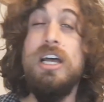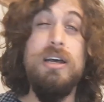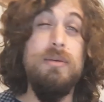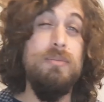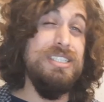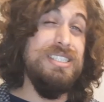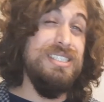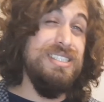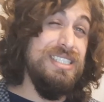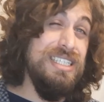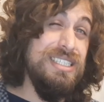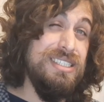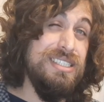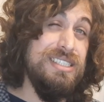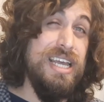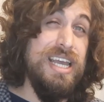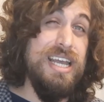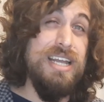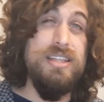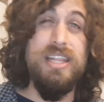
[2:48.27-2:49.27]
But since
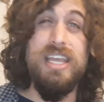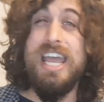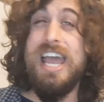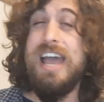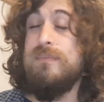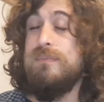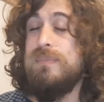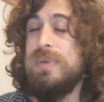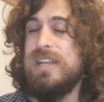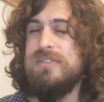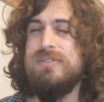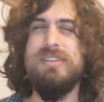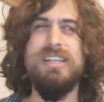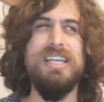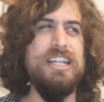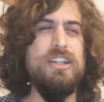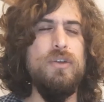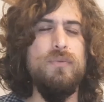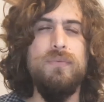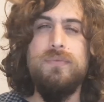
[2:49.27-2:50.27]
then, they have been
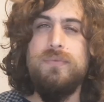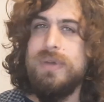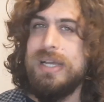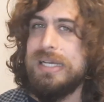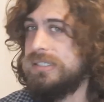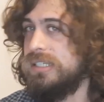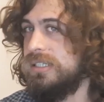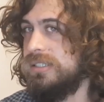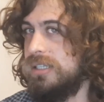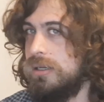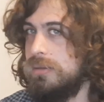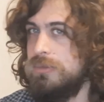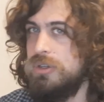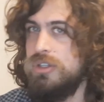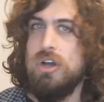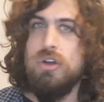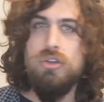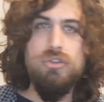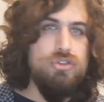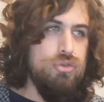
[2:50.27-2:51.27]
kind of fixing them,
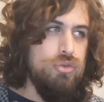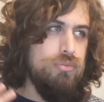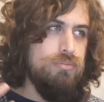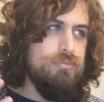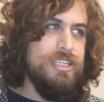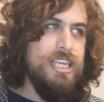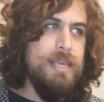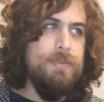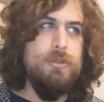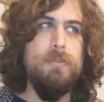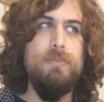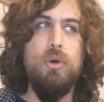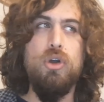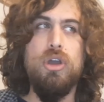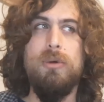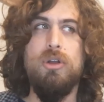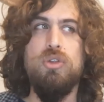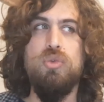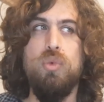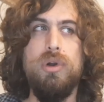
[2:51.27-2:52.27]
to keep the
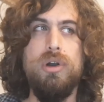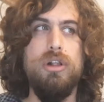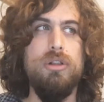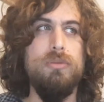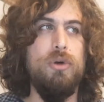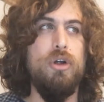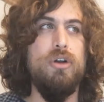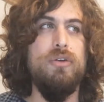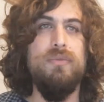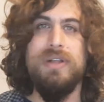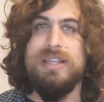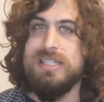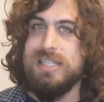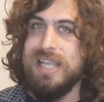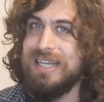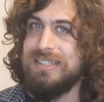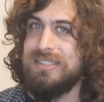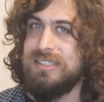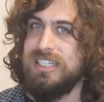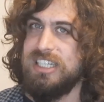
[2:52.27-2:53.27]
Pokemon world more
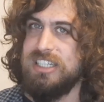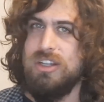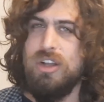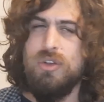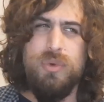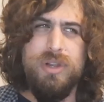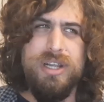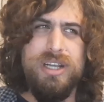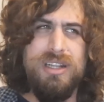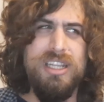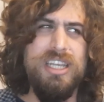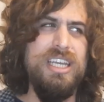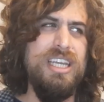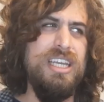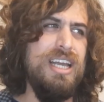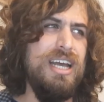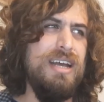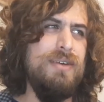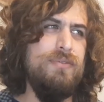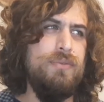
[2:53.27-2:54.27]
fantastic, not
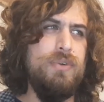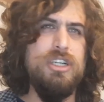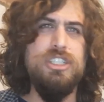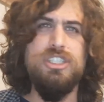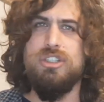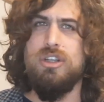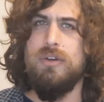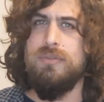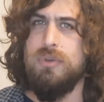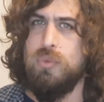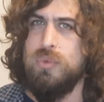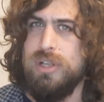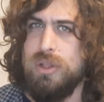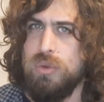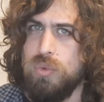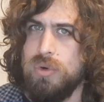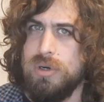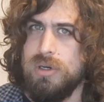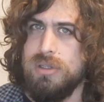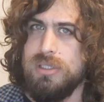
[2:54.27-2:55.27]
really a version of the real
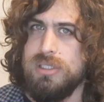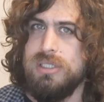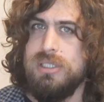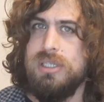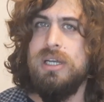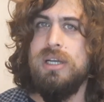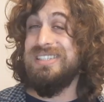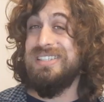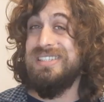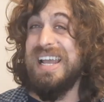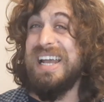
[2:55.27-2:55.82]
world.